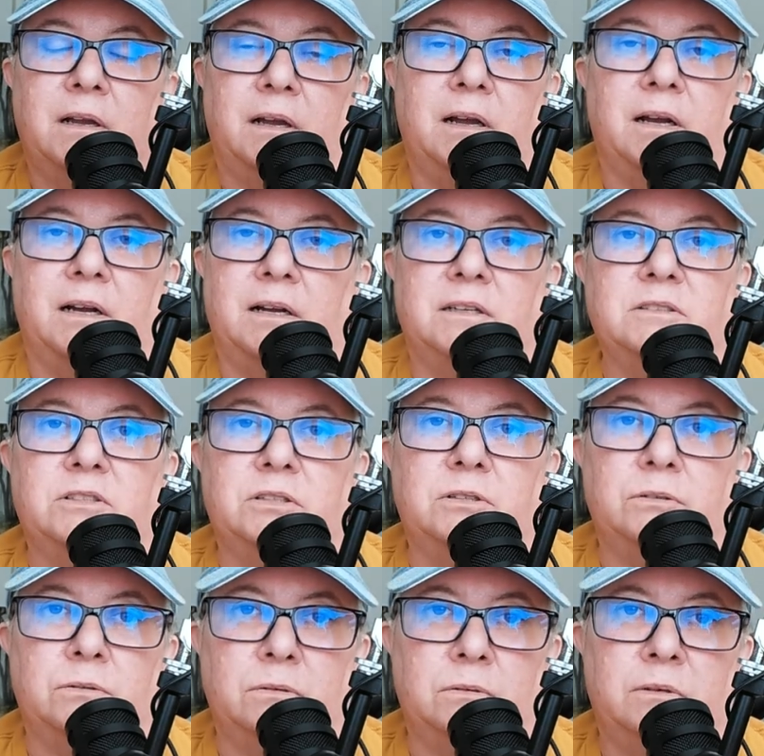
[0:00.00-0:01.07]

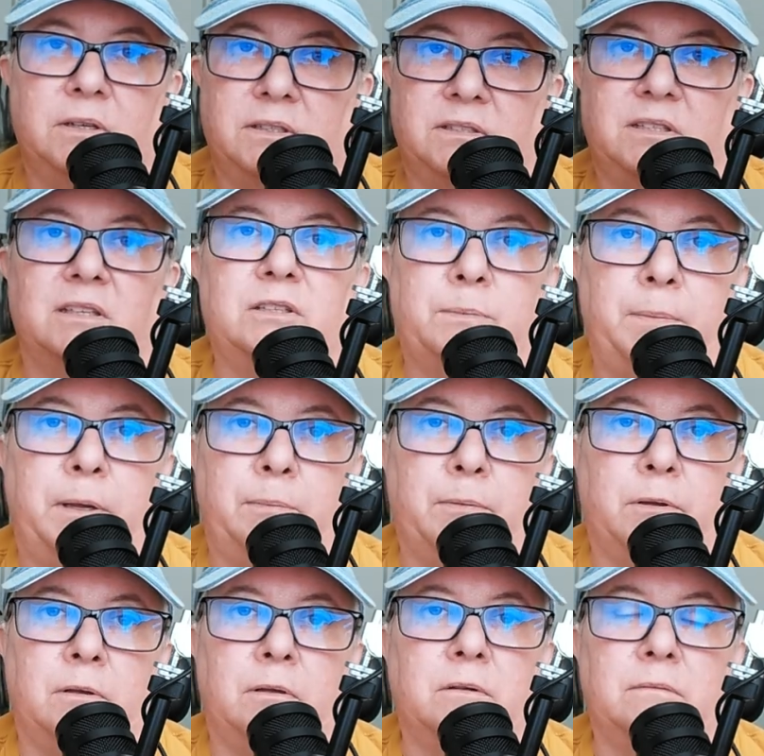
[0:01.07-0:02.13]
to assist
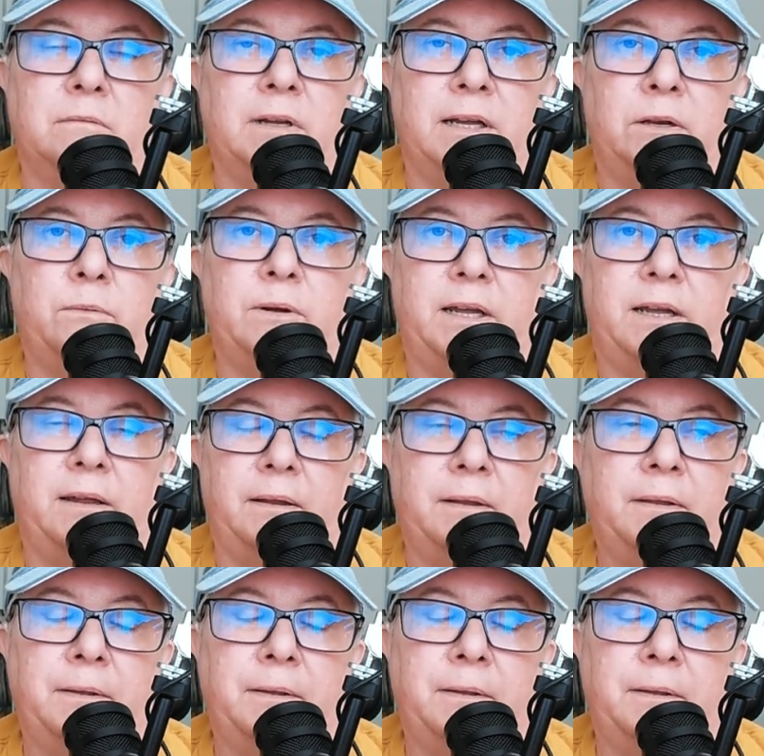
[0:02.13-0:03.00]
people right away